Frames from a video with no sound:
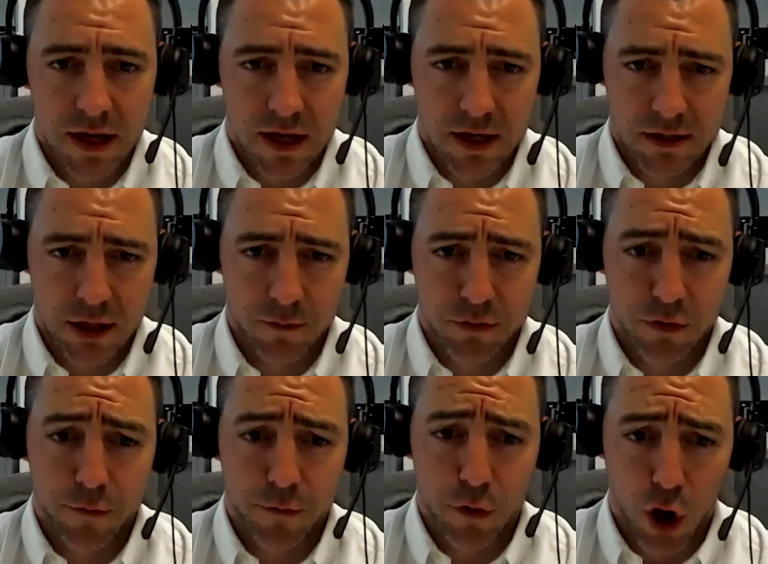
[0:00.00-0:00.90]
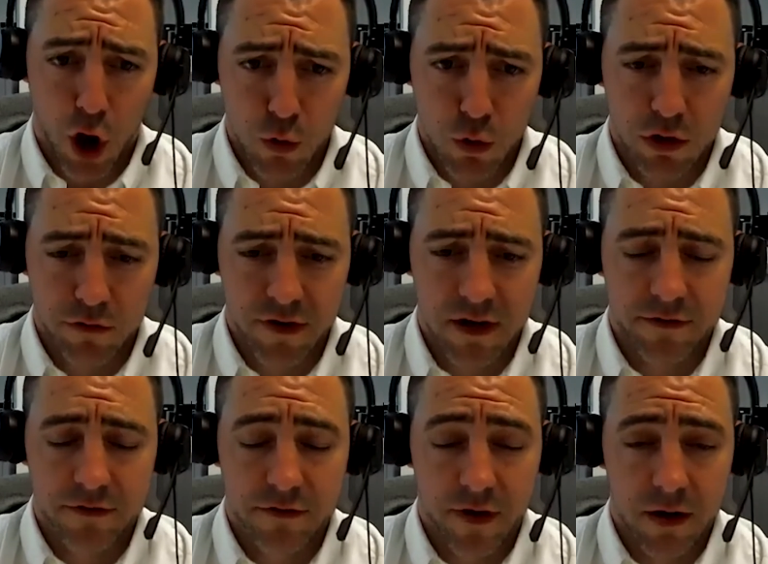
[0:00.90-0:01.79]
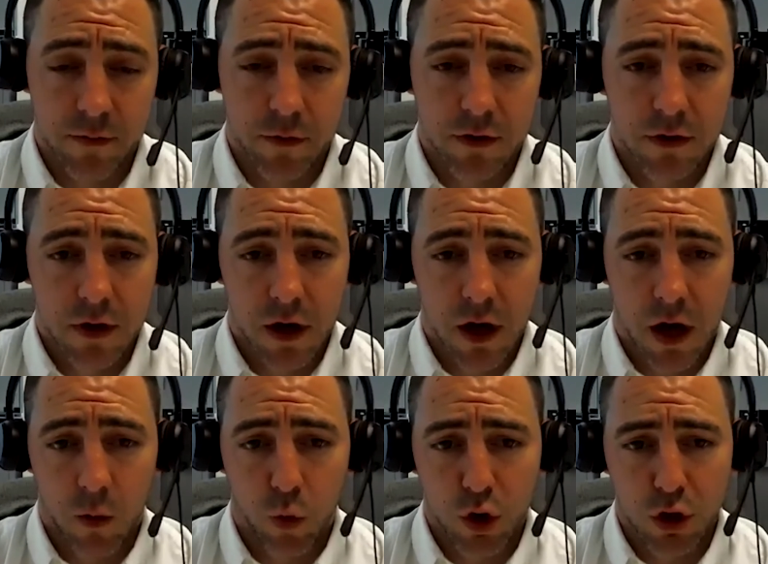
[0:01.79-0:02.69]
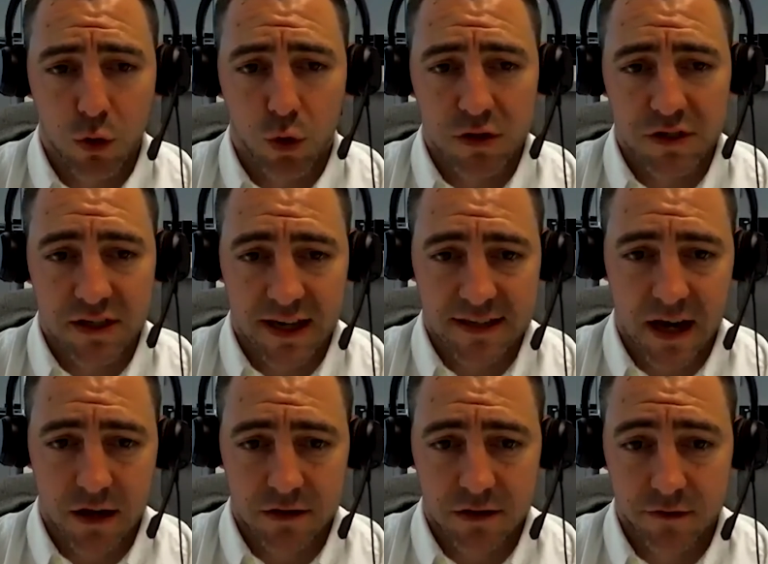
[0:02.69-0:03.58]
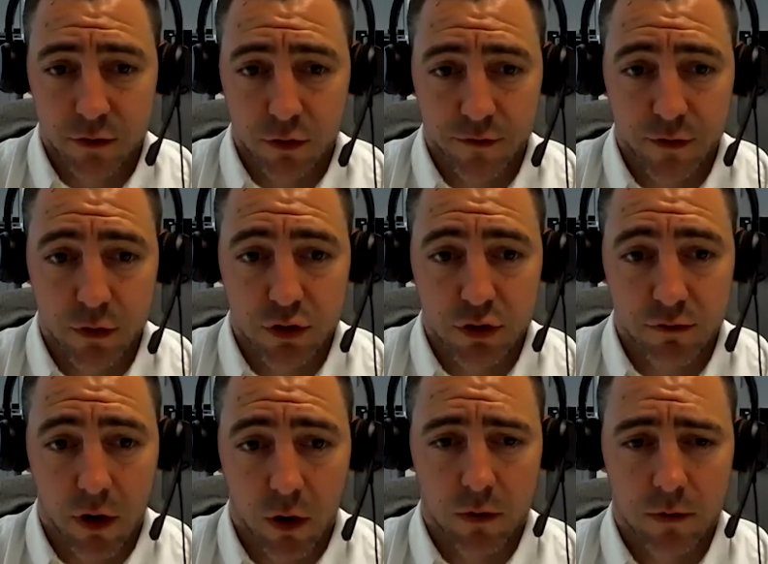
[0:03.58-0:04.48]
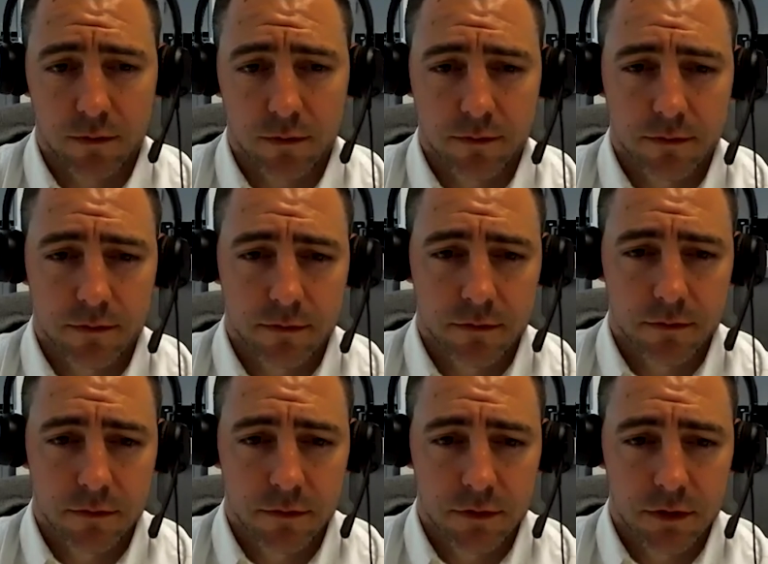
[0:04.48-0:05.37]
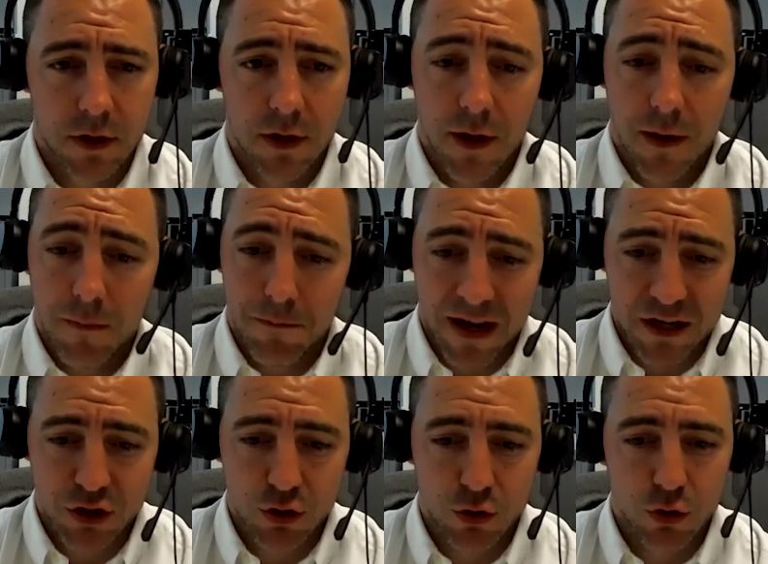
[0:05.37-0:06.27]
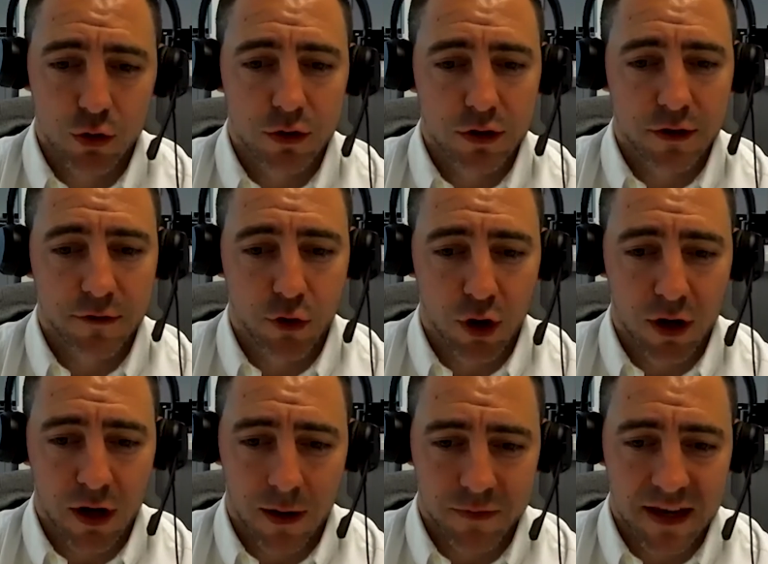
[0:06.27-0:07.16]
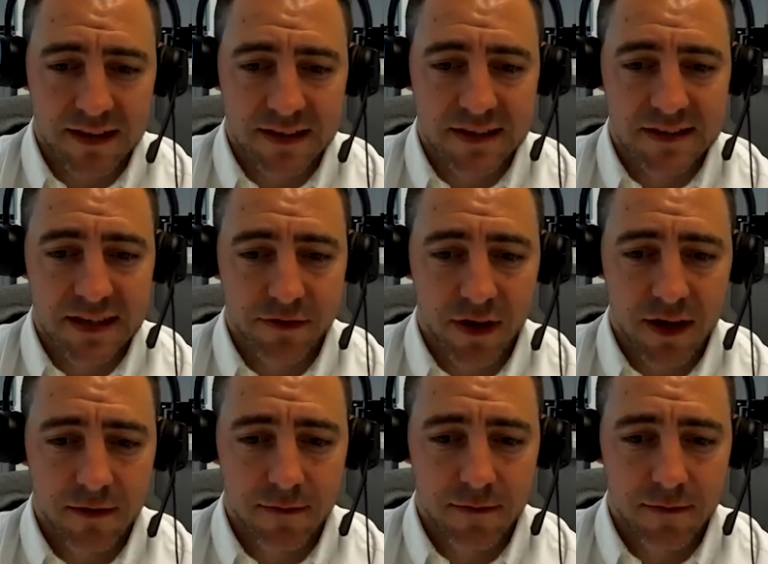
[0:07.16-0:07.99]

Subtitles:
in terms of your own career development and what you want to get out of your future role. Make sure you've got an updated CV